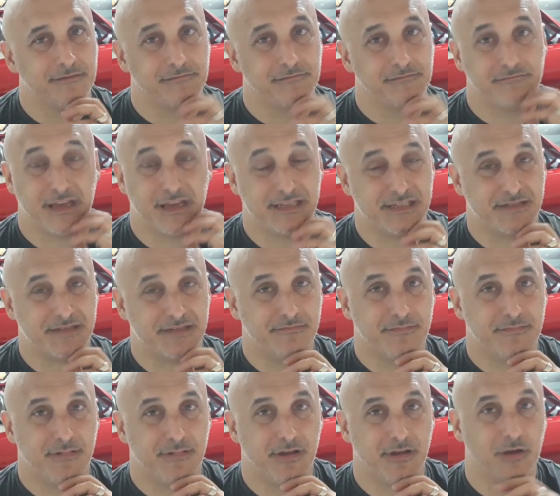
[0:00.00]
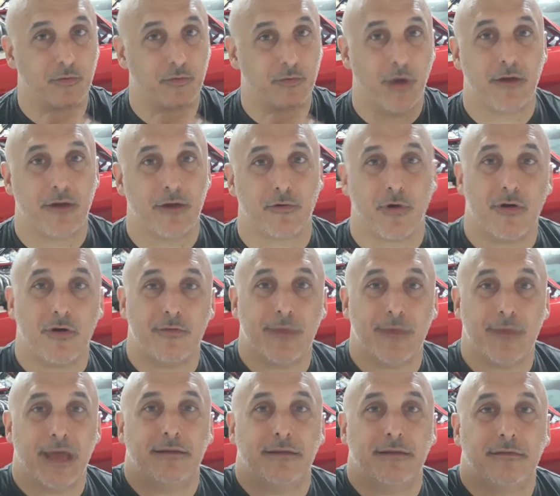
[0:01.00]
That's a good way to roll,
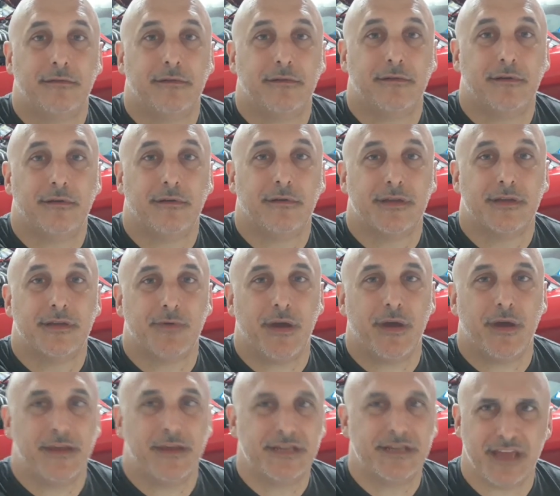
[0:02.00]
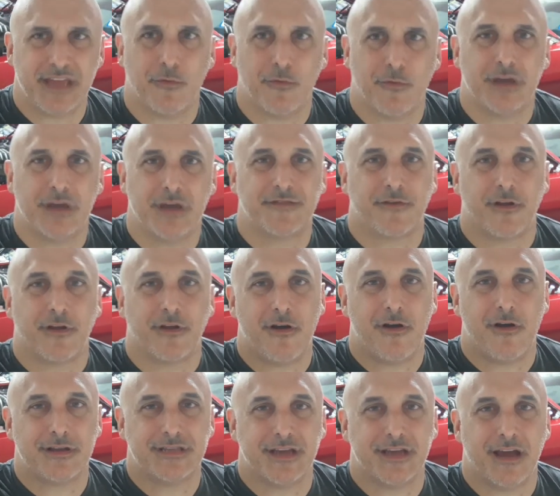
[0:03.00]
man. That's the way this thing was for a
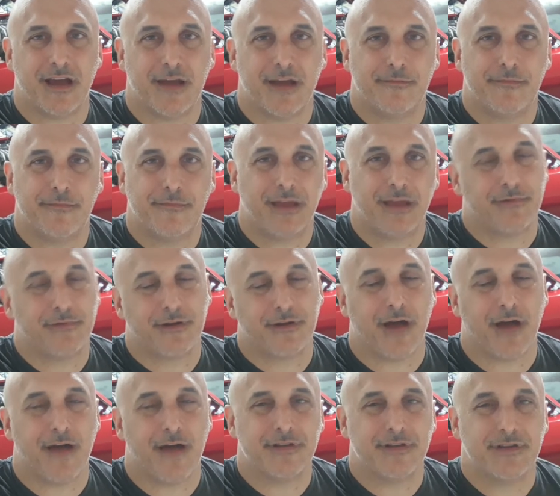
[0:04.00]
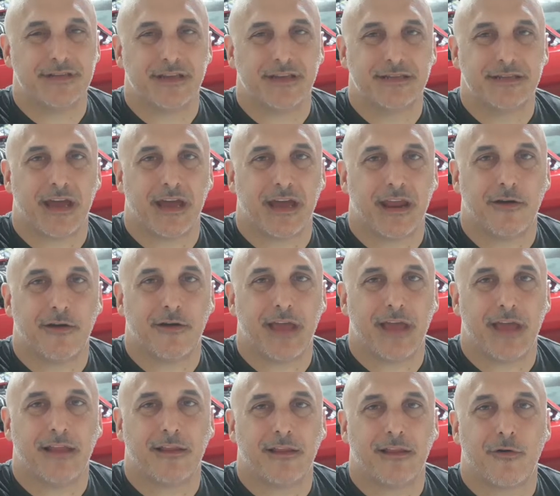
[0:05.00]
long time. And obviously, it's got a
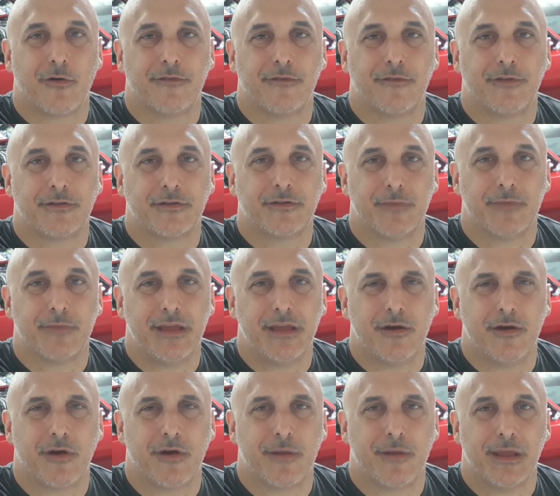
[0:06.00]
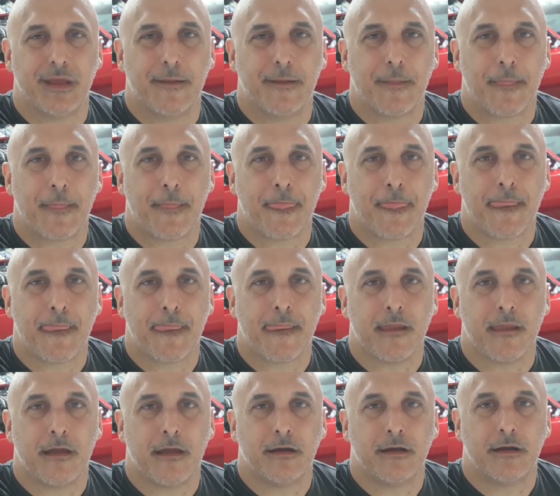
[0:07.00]
Hellcat lower and filter, but you know what I mean.
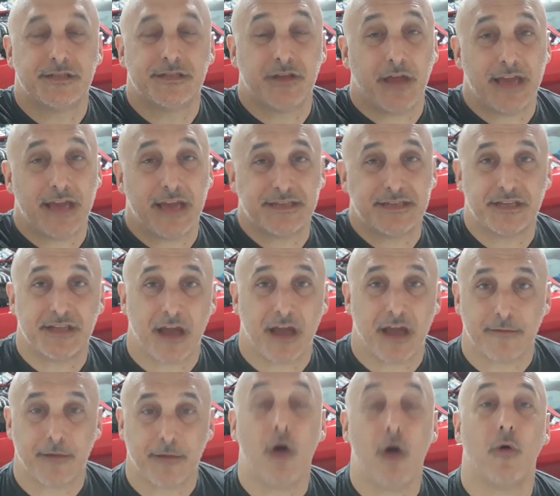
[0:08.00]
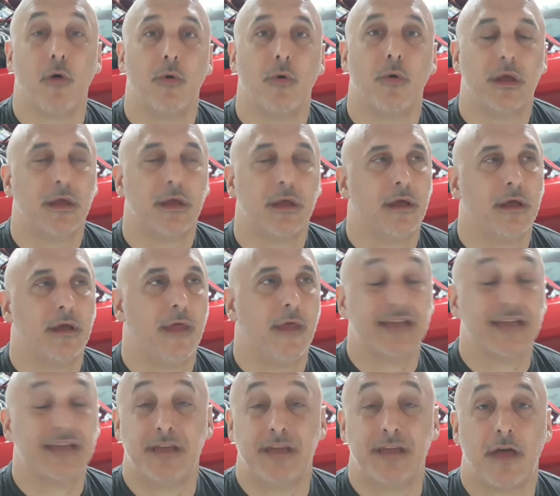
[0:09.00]
Still has the stock. That's the other